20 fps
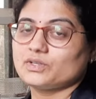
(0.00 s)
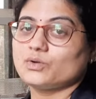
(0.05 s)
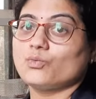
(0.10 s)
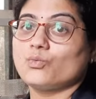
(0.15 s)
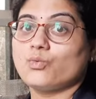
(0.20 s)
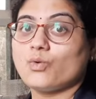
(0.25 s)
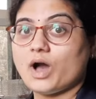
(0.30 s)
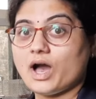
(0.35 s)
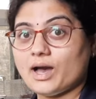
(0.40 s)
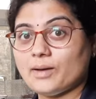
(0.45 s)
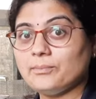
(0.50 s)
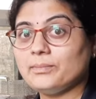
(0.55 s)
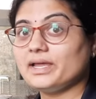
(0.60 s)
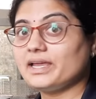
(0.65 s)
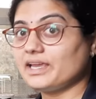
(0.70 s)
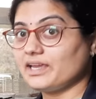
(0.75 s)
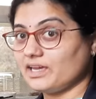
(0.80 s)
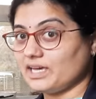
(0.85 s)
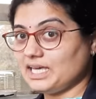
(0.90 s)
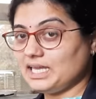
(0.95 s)
Warm
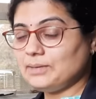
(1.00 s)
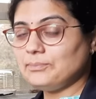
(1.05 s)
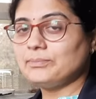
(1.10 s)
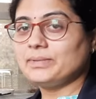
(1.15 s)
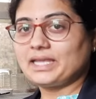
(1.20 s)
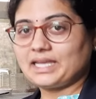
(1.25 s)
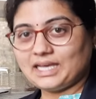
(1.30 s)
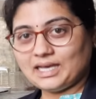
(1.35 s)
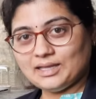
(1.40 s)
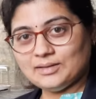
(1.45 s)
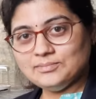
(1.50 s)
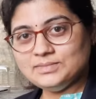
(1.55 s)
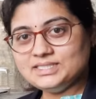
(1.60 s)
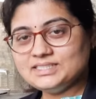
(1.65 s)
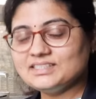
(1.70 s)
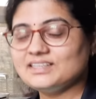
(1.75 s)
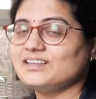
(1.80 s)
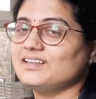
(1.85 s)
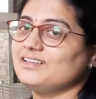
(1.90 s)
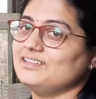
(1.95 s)
air becomes
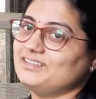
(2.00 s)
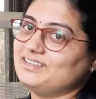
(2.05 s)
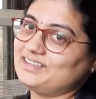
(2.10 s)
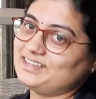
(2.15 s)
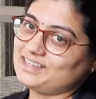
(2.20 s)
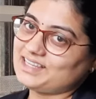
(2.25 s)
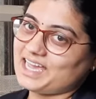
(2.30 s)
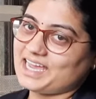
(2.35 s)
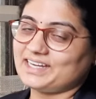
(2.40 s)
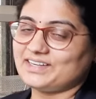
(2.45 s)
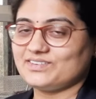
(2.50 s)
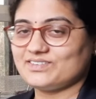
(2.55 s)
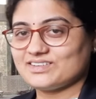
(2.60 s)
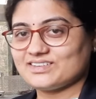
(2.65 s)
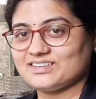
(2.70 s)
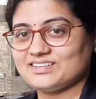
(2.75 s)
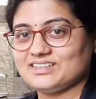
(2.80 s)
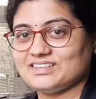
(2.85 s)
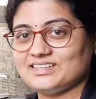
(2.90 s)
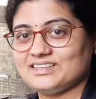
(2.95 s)
light.
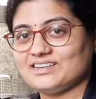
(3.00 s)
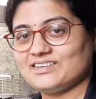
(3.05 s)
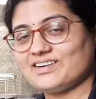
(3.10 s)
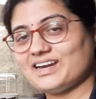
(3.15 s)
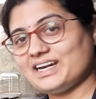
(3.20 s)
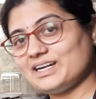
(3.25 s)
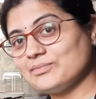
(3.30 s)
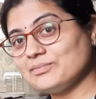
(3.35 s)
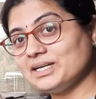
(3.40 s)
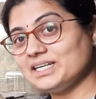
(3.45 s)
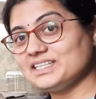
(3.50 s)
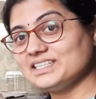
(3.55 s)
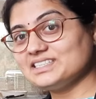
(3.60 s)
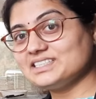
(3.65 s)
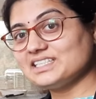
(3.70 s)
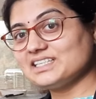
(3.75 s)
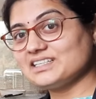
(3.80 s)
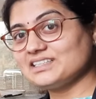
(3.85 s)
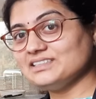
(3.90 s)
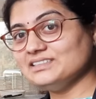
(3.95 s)
Right, my dear
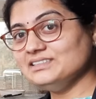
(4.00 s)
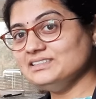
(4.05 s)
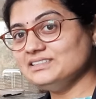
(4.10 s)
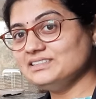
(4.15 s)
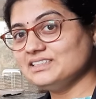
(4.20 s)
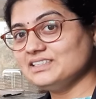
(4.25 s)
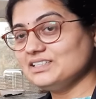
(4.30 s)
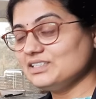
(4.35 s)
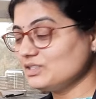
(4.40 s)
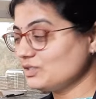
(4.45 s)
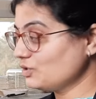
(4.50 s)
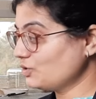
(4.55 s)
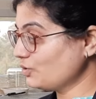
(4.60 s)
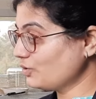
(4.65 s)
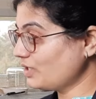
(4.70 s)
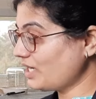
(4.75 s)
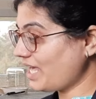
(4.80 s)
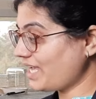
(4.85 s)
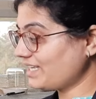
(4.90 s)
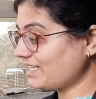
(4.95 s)
children? Do
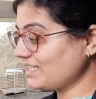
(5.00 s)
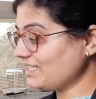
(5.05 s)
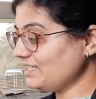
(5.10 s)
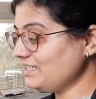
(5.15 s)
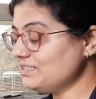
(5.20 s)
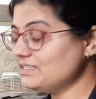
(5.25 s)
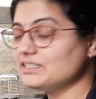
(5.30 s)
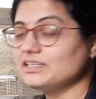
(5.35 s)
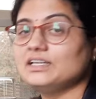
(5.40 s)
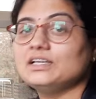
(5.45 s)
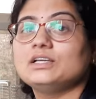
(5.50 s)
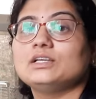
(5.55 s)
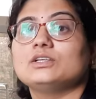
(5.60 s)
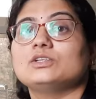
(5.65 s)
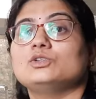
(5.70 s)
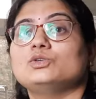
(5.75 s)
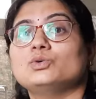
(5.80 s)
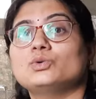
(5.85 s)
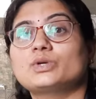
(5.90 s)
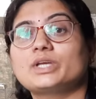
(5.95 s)
you like it?
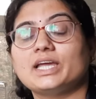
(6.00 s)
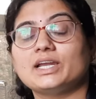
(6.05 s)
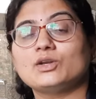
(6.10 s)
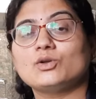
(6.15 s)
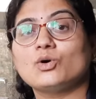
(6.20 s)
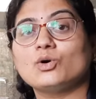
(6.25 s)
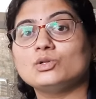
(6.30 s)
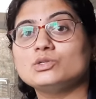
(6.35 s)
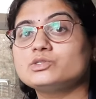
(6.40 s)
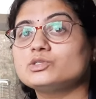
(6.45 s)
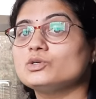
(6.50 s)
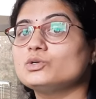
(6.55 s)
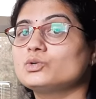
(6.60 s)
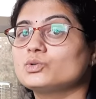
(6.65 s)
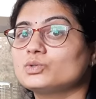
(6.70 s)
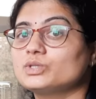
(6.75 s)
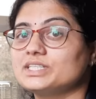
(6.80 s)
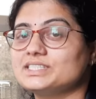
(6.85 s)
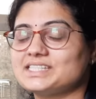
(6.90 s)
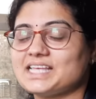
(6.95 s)
You can also
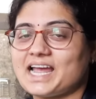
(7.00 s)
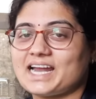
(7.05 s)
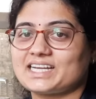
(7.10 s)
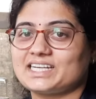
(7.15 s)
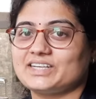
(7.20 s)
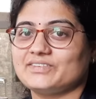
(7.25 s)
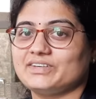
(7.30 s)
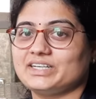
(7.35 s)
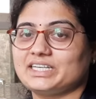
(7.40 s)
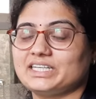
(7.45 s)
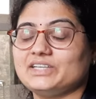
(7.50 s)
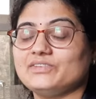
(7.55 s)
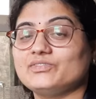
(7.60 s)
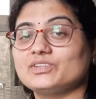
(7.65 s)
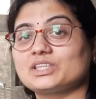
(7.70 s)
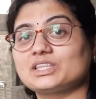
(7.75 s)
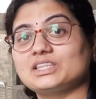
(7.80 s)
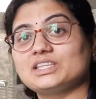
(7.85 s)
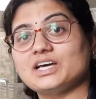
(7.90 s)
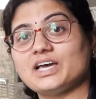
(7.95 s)
do this
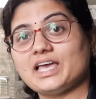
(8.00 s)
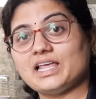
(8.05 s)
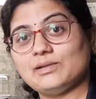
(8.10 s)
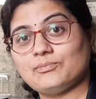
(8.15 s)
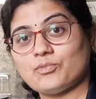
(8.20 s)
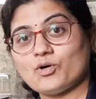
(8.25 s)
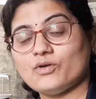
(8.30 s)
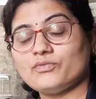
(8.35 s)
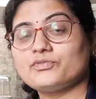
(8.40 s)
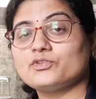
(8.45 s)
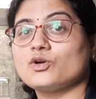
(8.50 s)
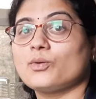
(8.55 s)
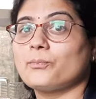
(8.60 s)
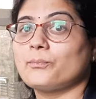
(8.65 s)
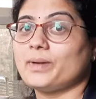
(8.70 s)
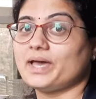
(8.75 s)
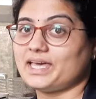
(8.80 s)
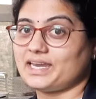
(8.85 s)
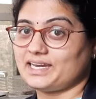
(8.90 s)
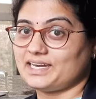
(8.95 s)
activity with the help of your
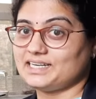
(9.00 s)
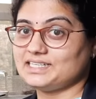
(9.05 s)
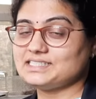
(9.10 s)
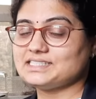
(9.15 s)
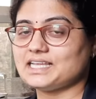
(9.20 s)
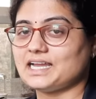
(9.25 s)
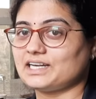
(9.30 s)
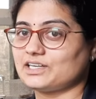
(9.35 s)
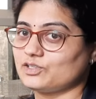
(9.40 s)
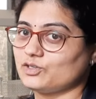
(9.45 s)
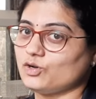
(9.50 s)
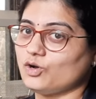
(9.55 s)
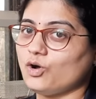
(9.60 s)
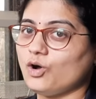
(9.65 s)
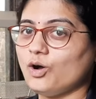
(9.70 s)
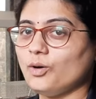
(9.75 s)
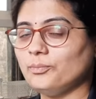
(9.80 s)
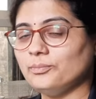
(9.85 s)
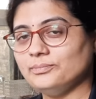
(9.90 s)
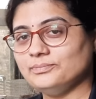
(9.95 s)
parents at your
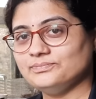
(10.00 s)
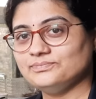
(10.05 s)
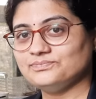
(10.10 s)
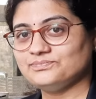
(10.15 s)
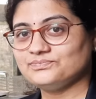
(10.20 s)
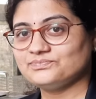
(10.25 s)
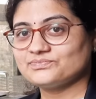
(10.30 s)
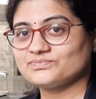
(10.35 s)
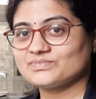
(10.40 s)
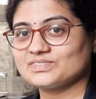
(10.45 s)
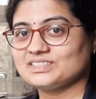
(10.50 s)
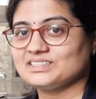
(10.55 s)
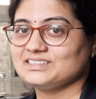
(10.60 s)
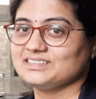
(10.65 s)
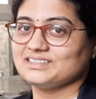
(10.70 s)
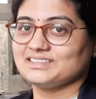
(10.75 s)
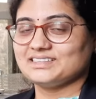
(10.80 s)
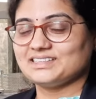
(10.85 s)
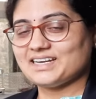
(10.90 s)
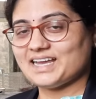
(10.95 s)
home.
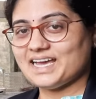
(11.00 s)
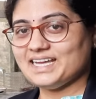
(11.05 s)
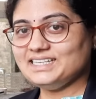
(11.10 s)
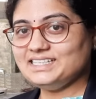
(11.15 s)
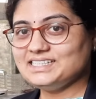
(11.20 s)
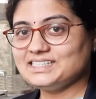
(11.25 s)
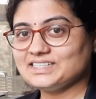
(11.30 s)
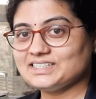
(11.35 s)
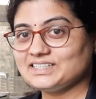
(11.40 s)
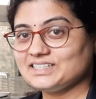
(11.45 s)
Right?